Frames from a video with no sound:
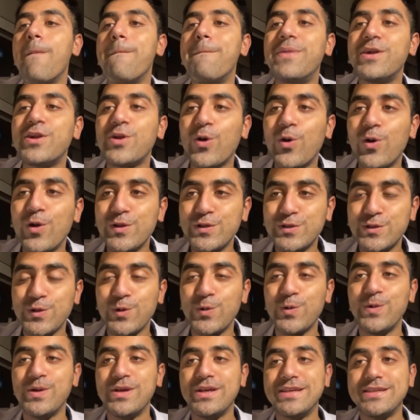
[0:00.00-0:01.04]
but
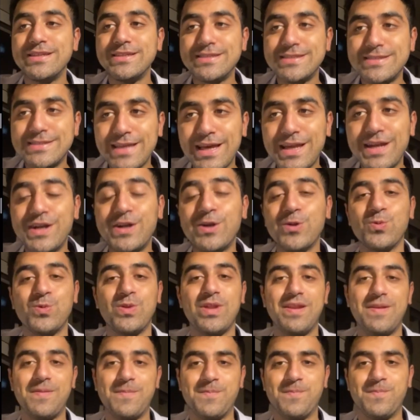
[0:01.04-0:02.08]
also
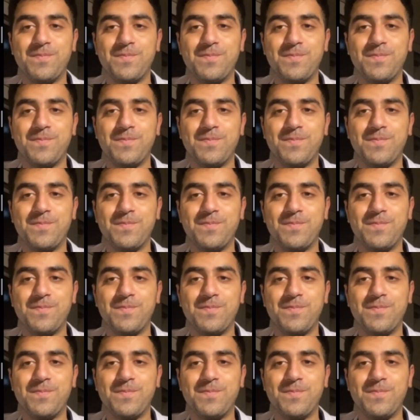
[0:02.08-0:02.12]
serotonin